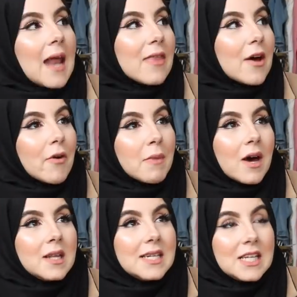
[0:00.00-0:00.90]
Now that
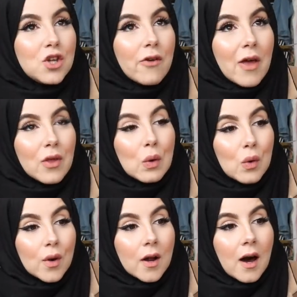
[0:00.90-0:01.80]
Ramadan is literally around the
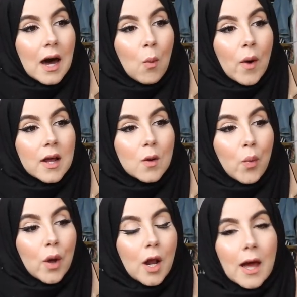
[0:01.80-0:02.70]
corner, I wanna
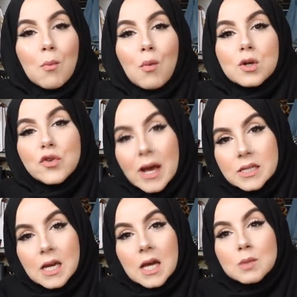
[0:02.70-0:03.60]
wear like more
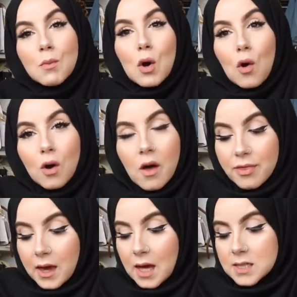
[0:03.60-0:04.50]
dresses, more longer
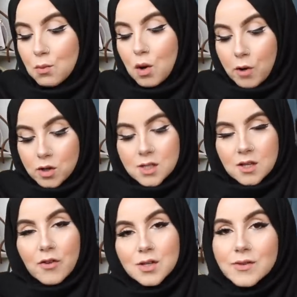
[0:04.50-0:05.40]
things, more modest
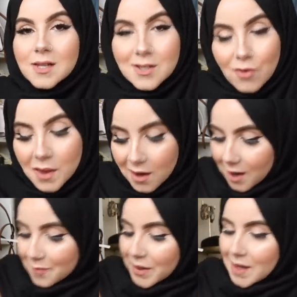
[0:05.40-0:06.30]
stuff, because obviously it's
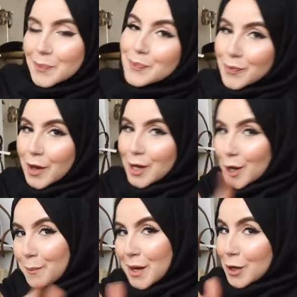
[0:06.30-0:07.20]
Ramadan, you
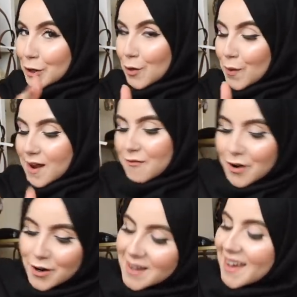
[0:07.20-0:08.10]
know, being good or
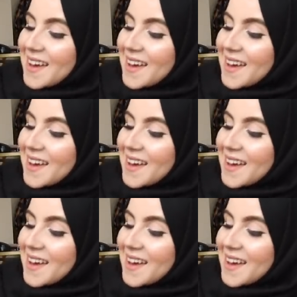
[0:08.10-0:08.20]
whatever.